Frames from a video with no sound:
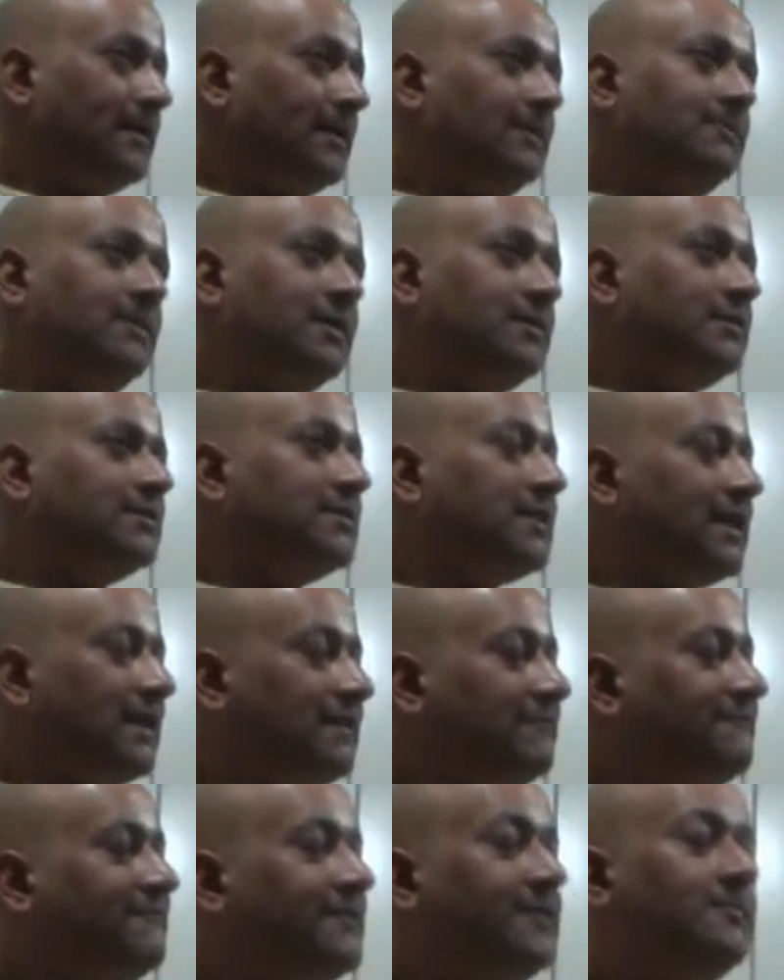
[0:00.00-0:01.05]
because
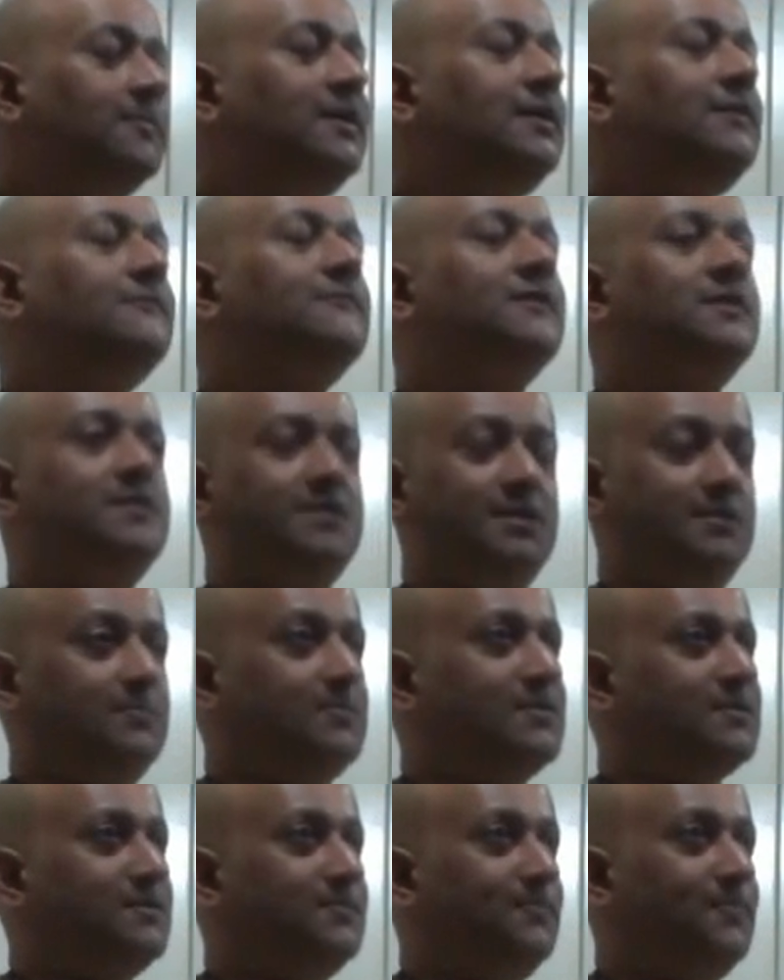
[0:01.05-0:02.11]
everybody
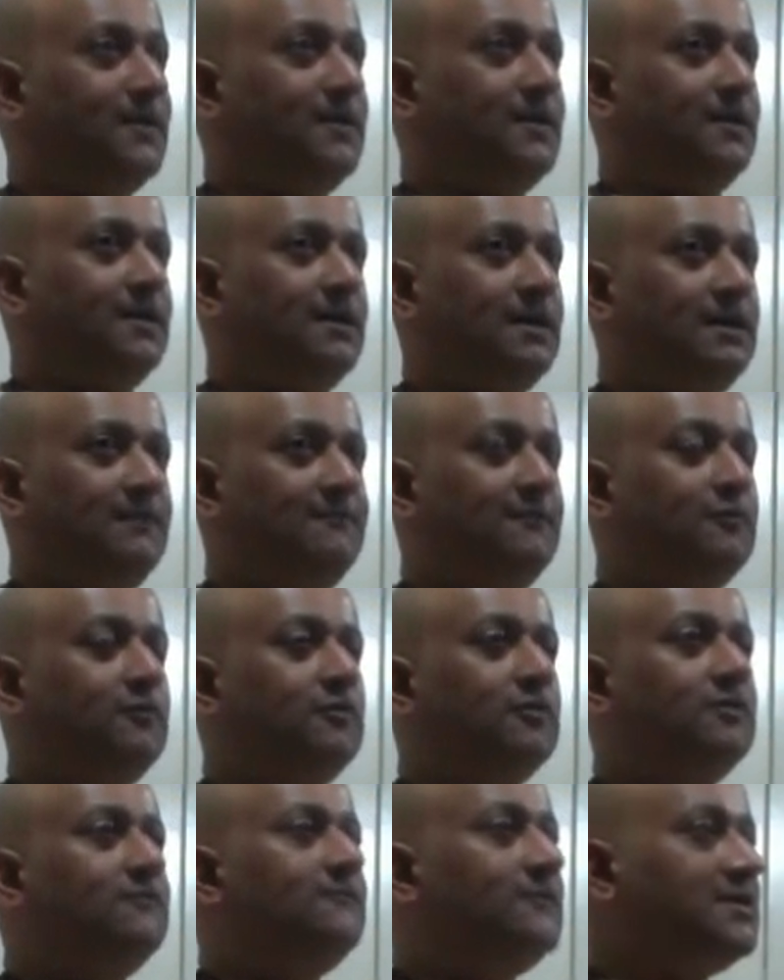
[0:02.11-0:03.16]
worships. If you
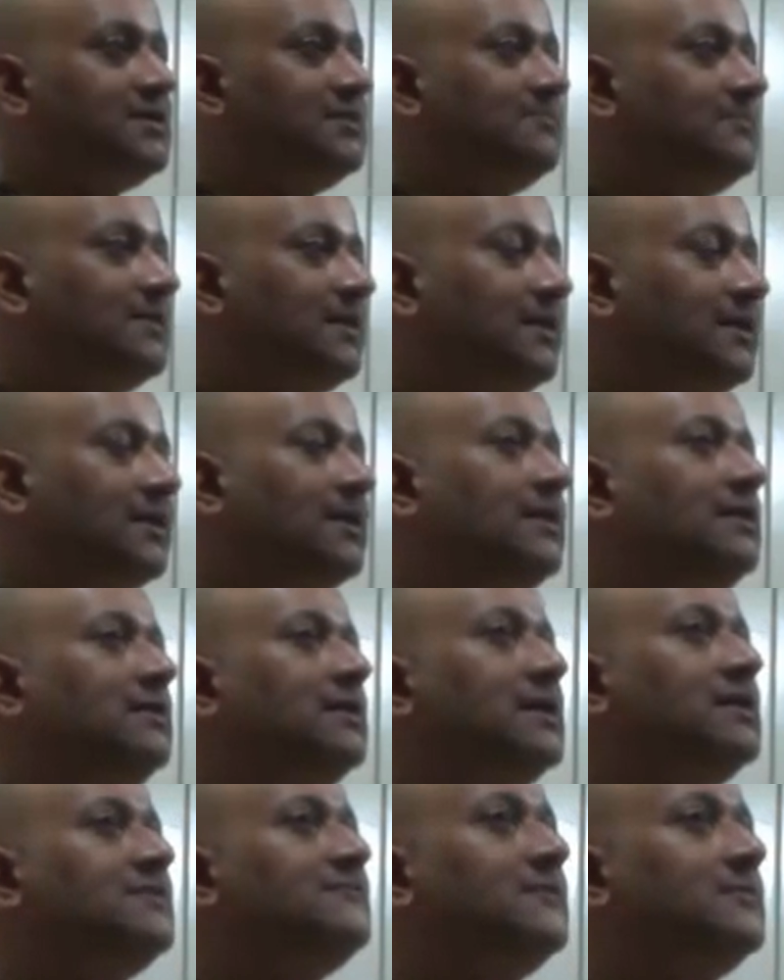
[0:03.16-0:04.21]
don't worship a
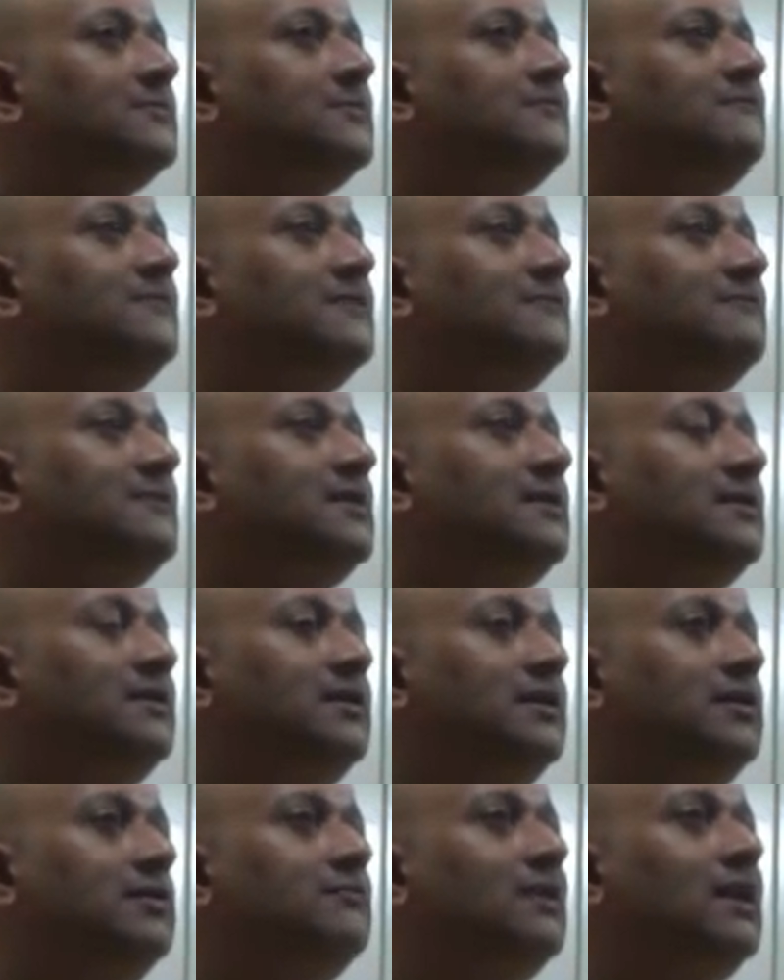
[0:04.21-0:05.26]
recognized form of
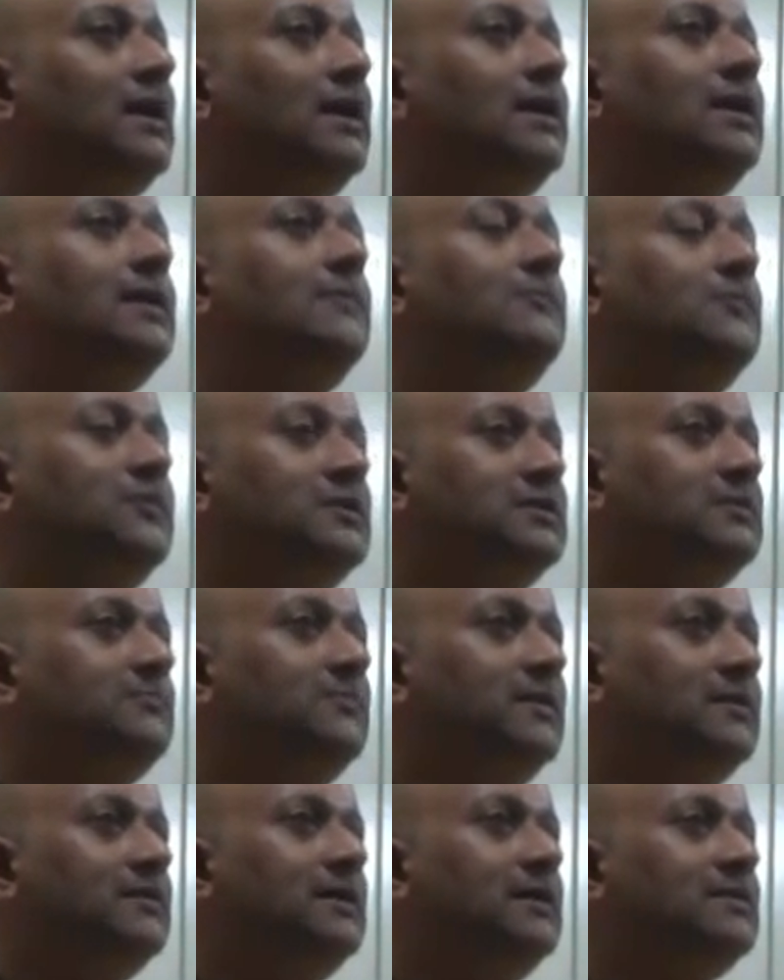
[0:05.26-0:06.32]
divinity, you will end up
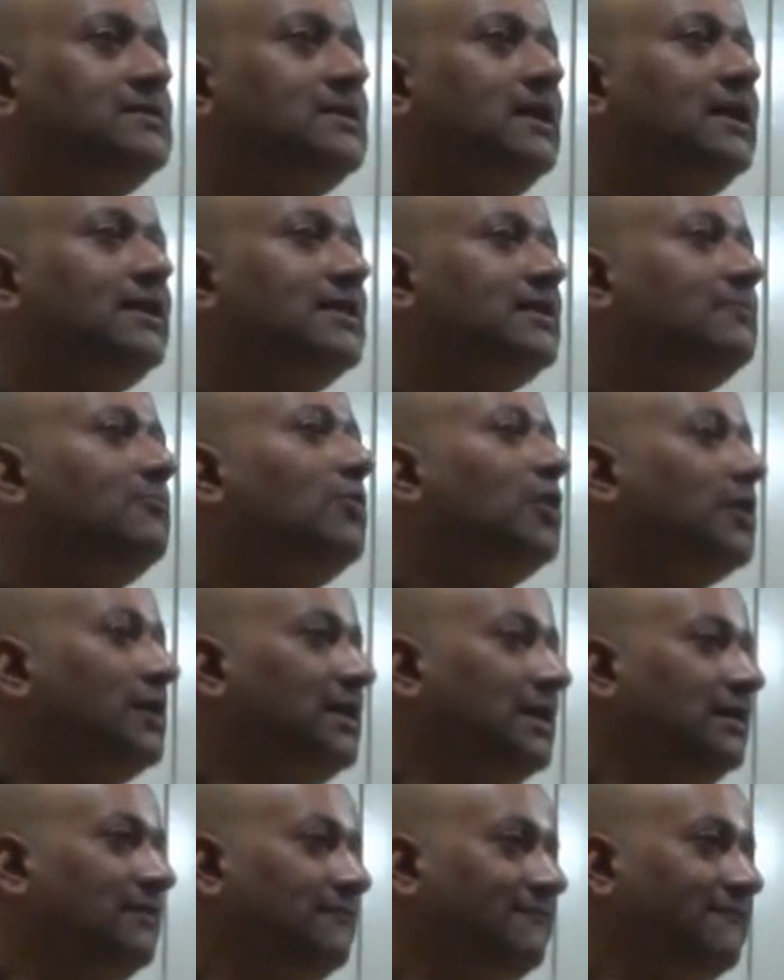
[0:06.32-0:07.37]
worshipping things like the
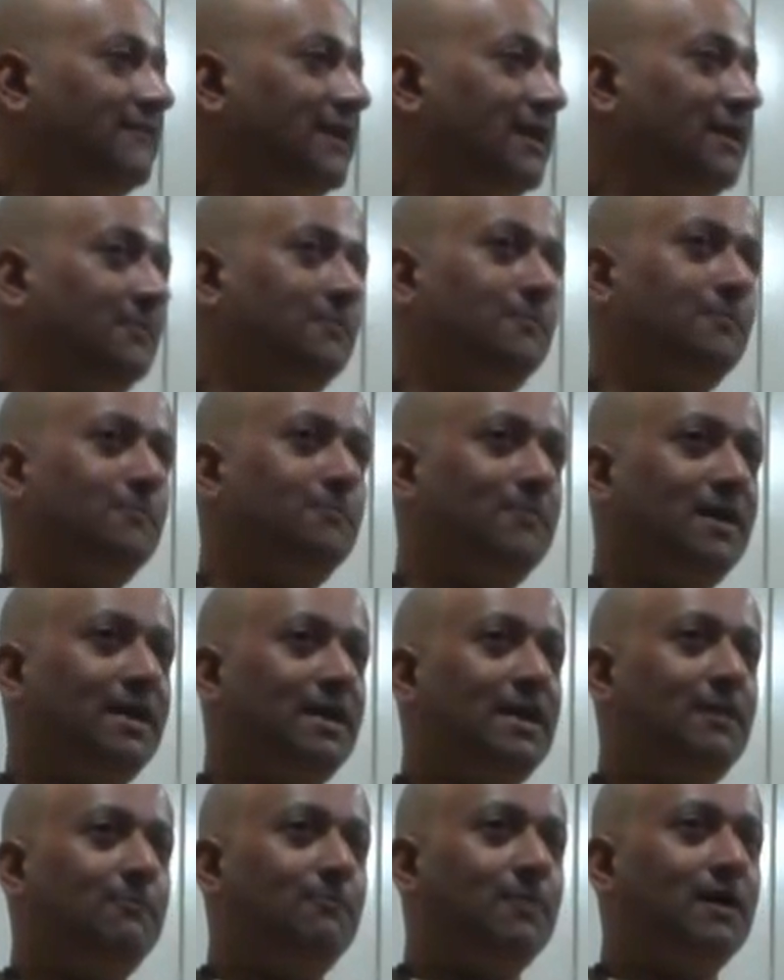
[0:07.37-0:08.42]
body, fame,
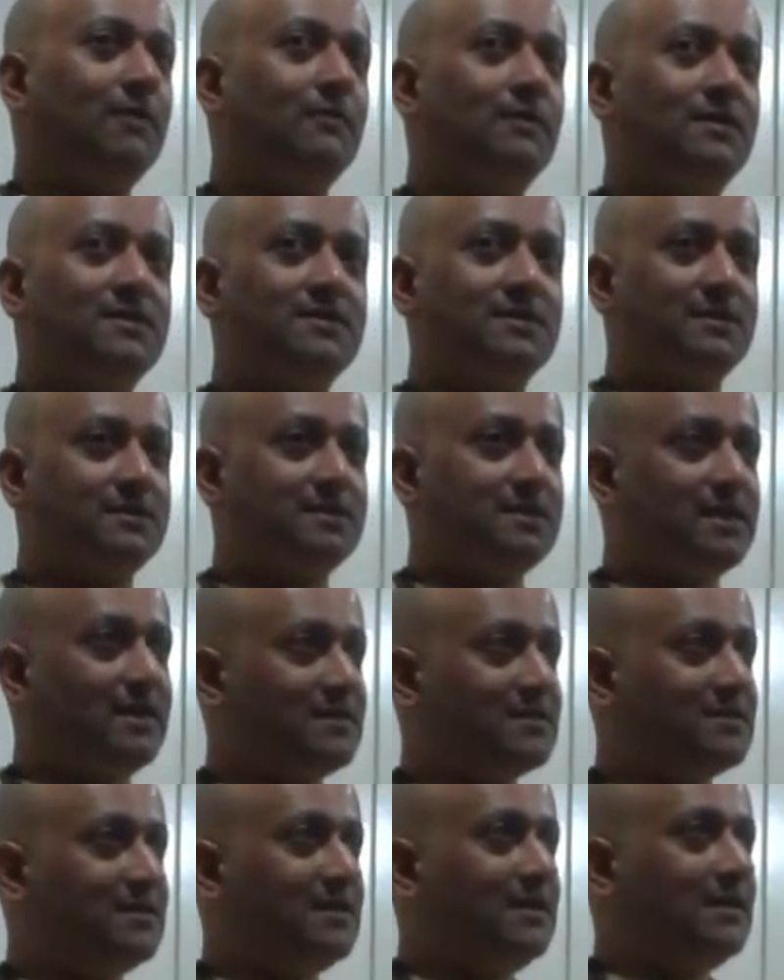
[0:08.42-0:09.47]
money, power,
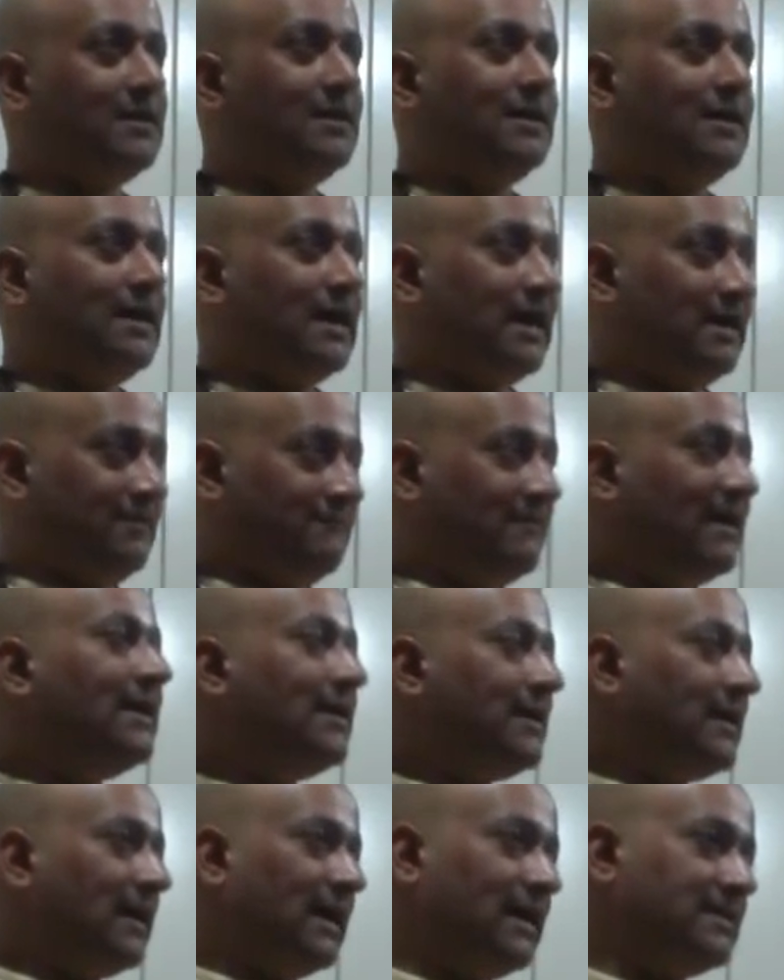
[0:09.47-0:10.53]
success. And
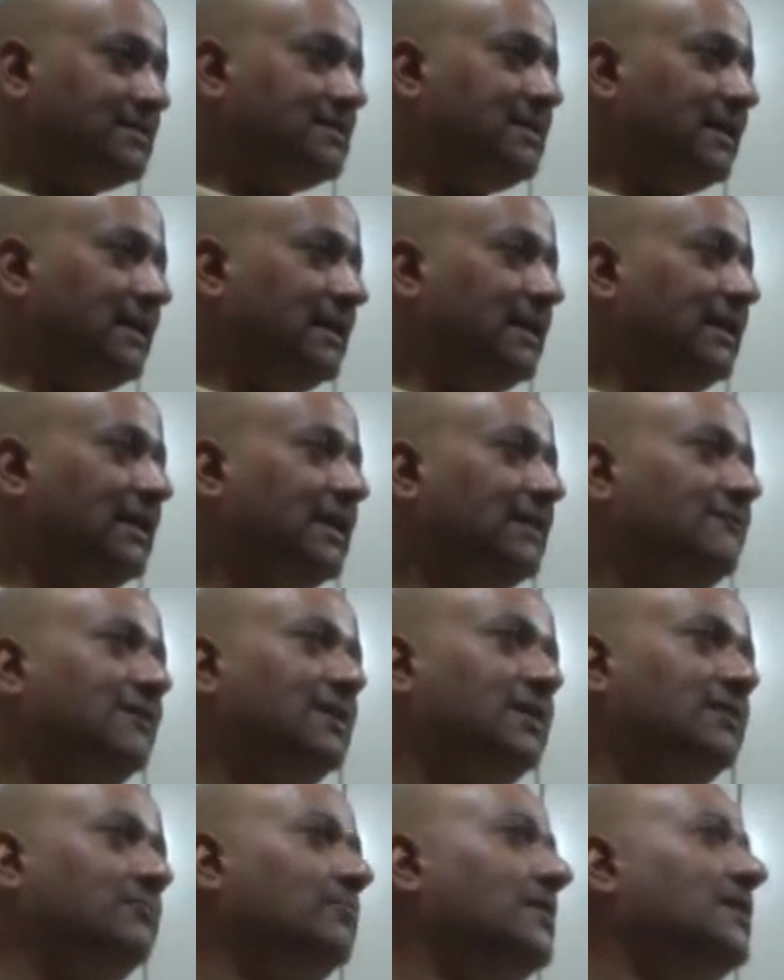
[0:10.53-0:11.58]
when, as they
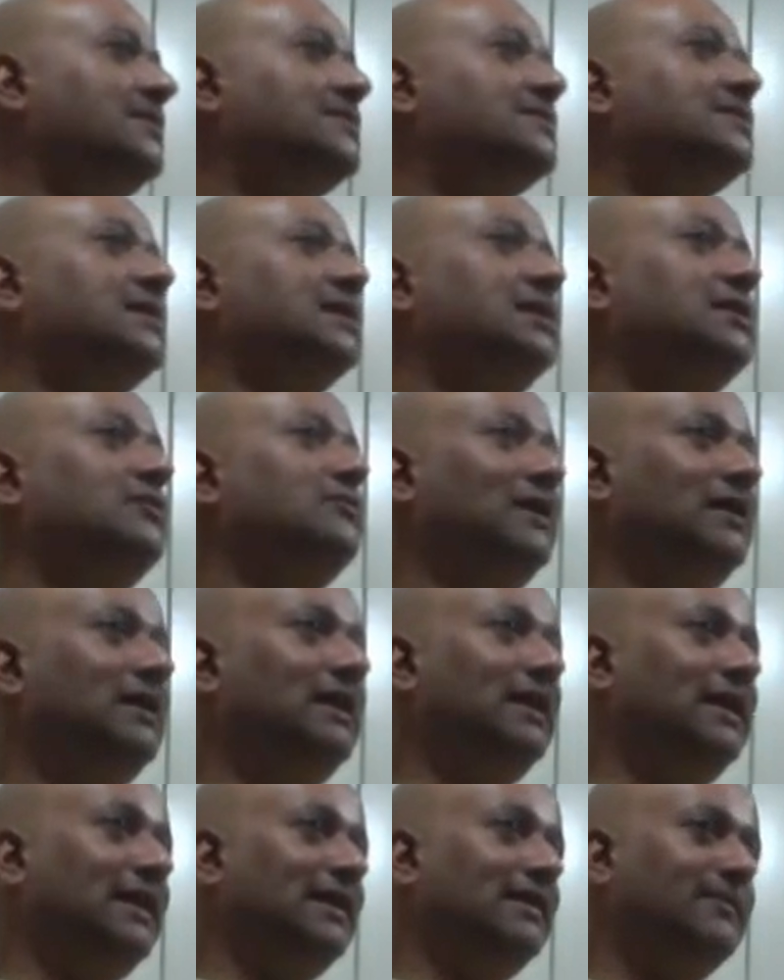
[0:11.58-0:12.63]
inevitably start
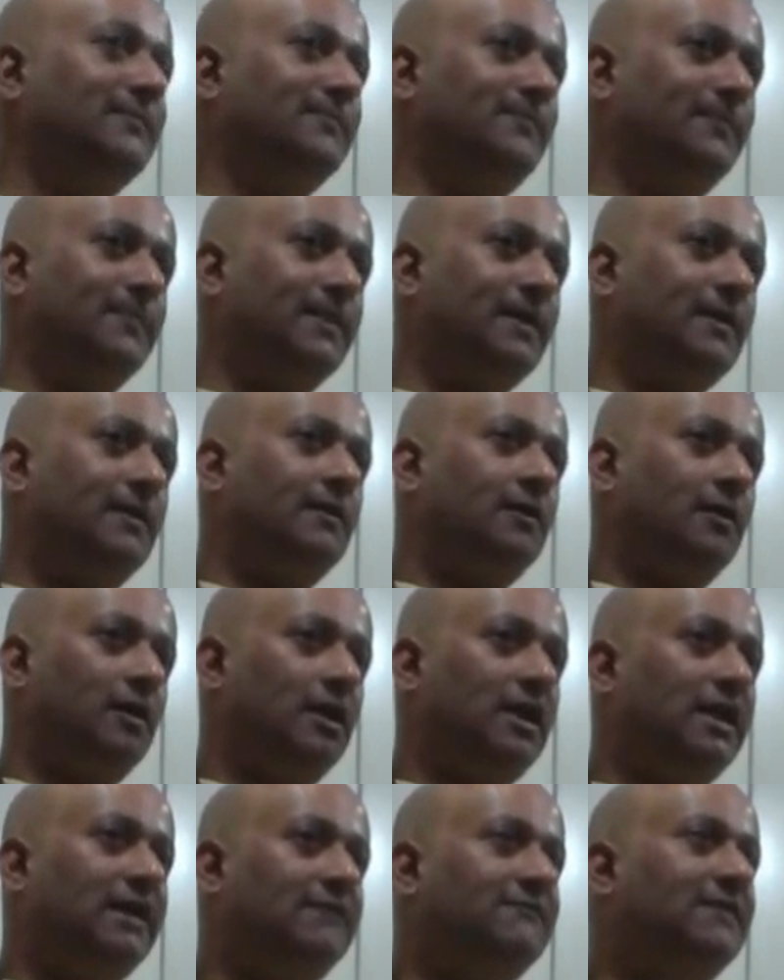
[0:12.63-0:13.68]
dwindling or
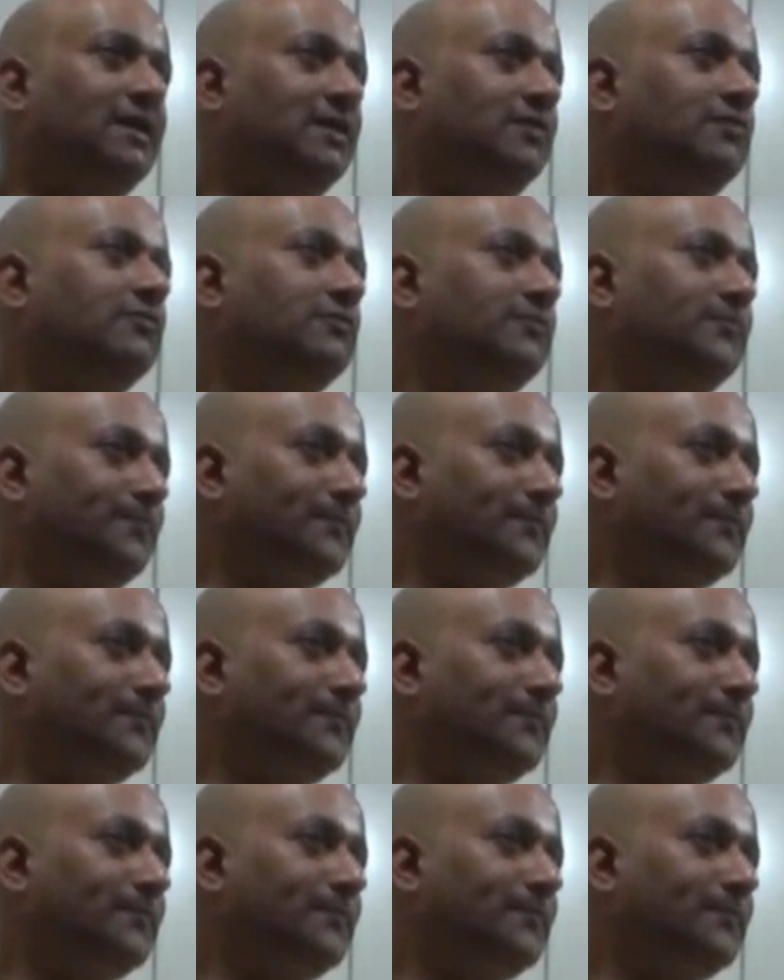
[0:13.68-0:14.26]
leaving you,